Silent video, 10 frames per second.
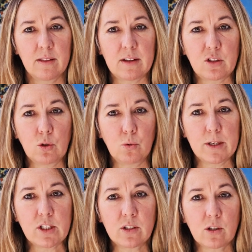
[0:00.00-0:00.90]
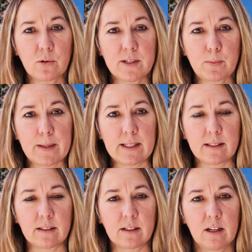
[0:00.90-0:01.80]
that your wishes are
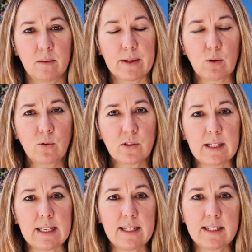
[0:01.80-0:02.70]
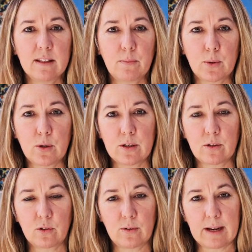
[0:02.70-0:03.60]
respected, but also easing the burden
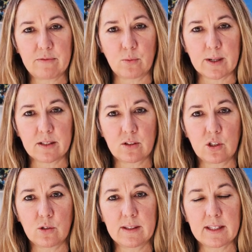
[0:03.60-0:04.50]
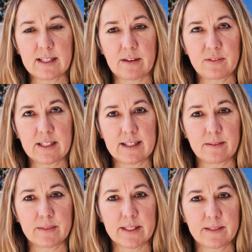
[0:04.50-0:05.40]
on your loved ones during the tough
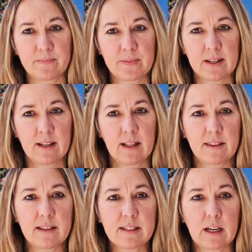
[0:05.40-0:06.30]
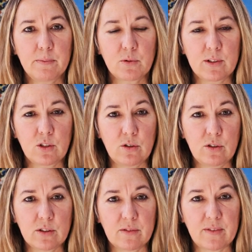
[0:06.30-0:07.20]
times. This helps
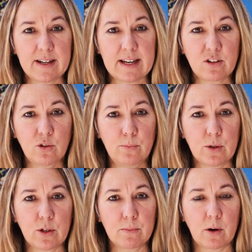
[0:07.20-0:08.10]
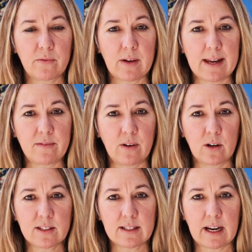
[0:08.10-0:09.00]
reduce the financial burden of
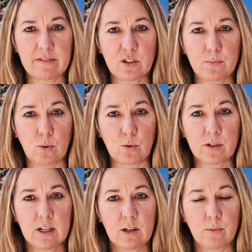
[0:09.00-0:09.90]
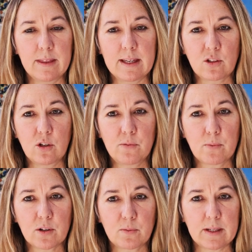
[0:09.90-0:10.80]
advanced life support when there's no
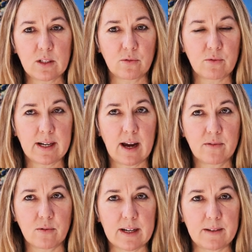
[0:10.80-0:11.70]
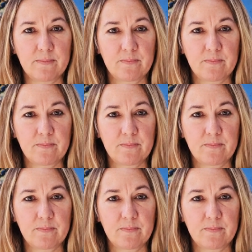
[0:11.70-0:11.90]
prospect of recovery.